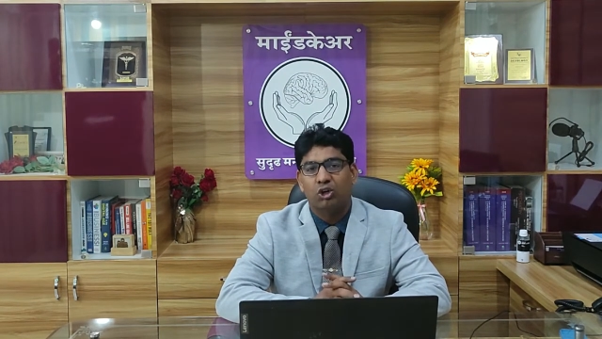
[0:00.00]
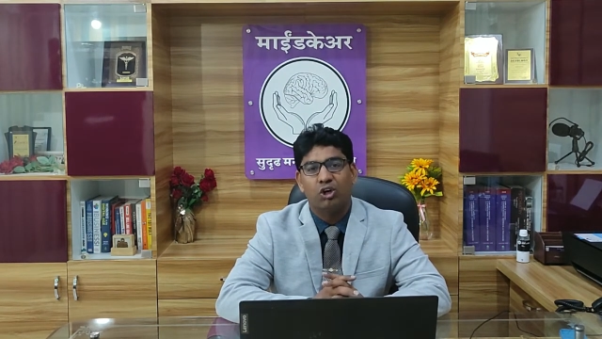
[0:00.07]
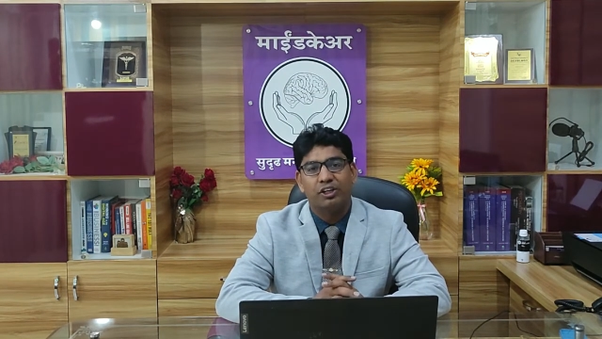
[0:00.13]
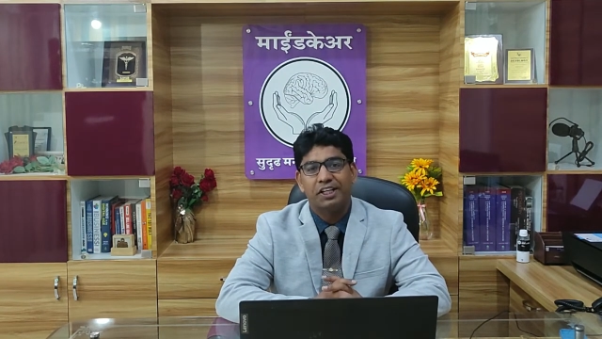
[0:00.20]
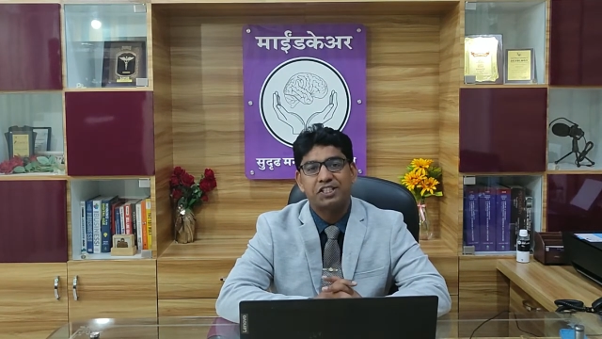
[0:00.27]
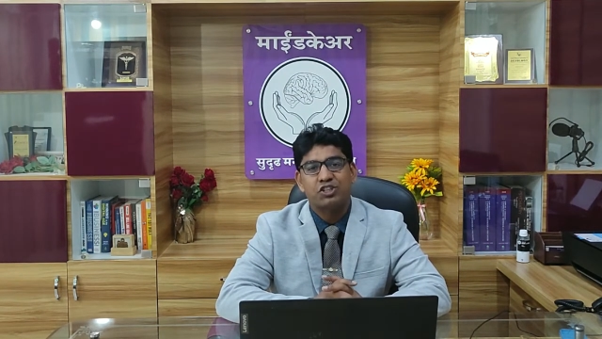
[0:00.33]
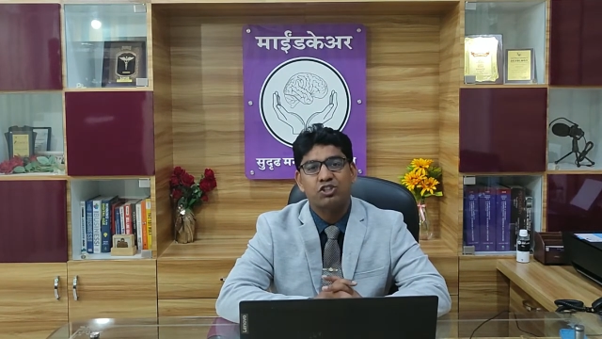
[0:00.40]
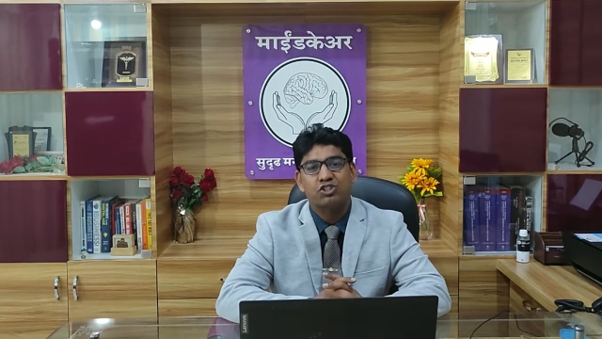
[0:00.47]
or
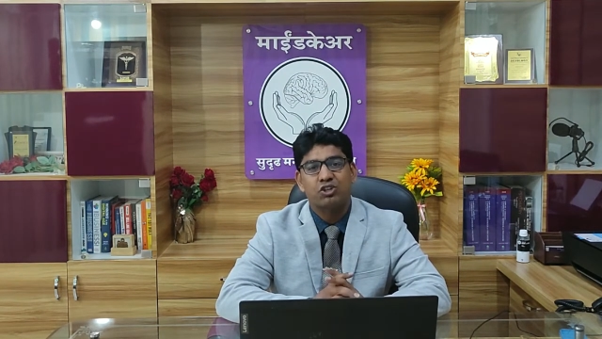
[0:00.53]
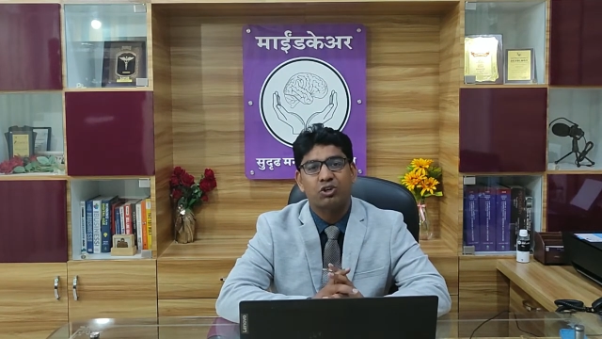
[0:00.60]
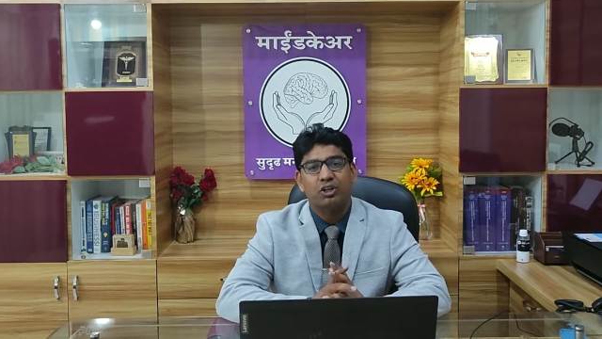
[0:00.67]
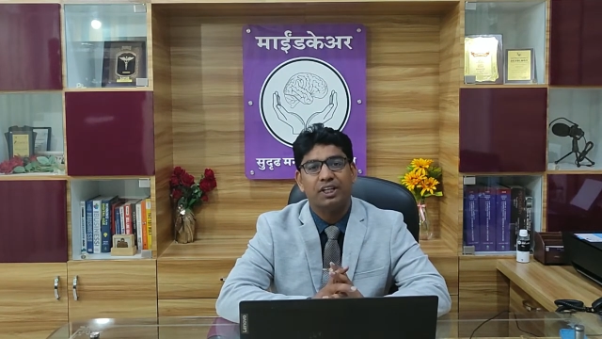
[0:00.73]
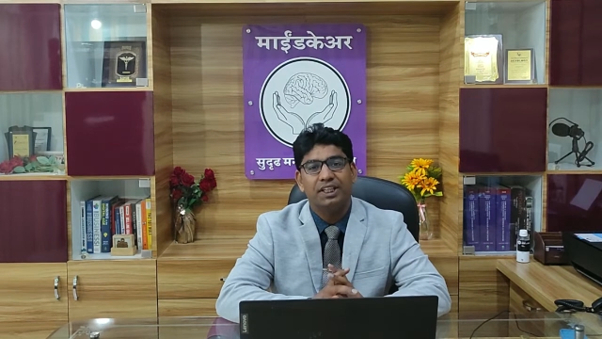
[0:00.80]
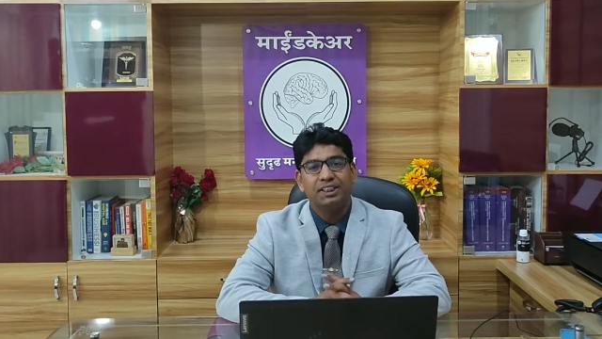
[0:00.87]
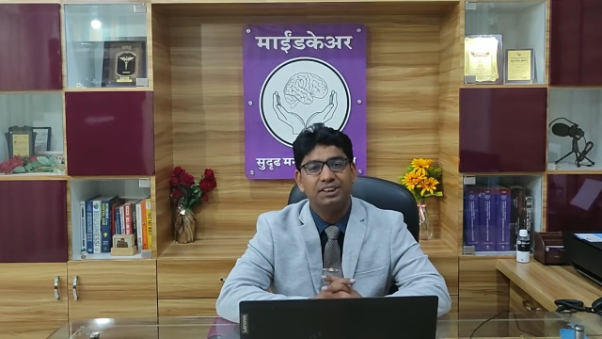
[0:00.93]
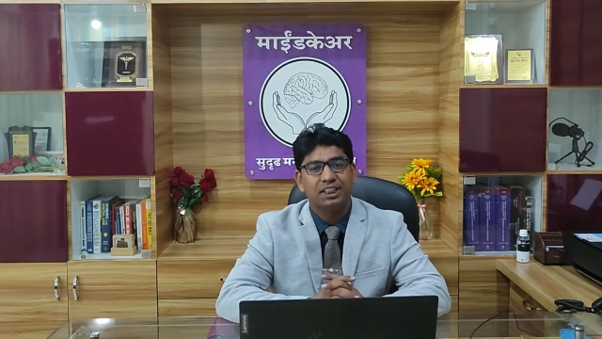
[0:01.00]

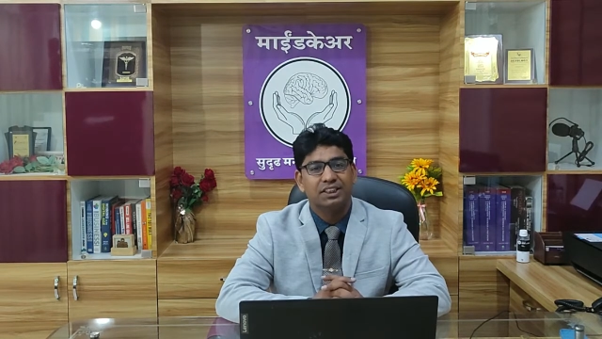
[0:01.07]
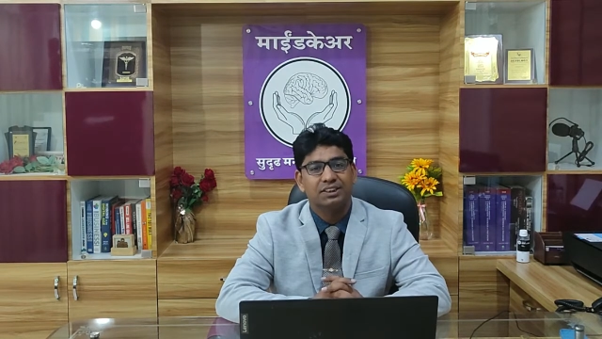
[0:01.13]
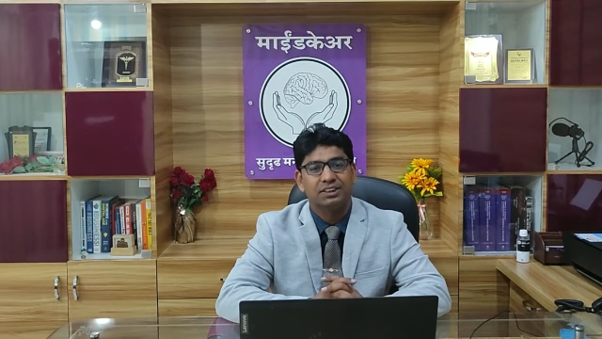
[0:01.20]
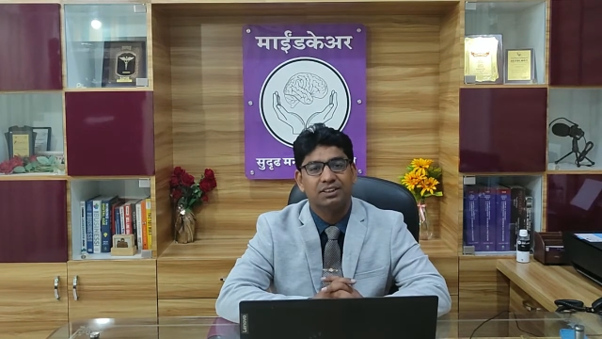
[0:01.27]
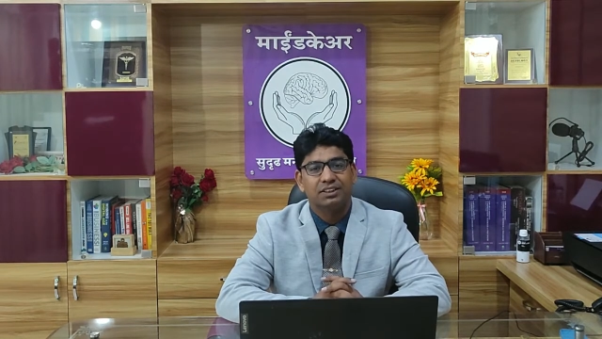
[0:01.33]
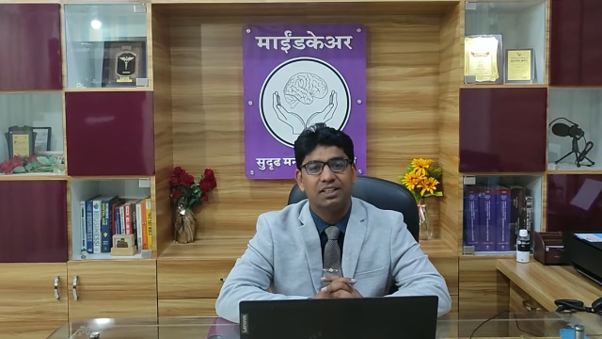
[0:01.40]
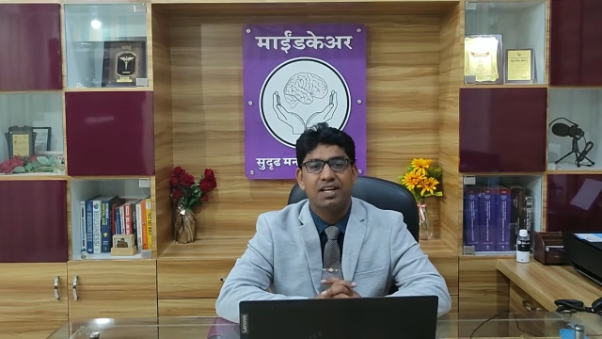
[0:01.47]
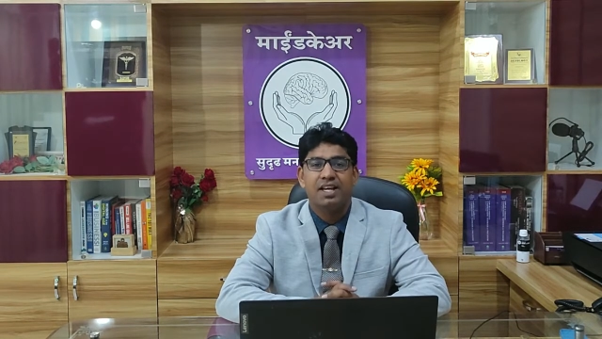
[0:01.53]
testosterone injection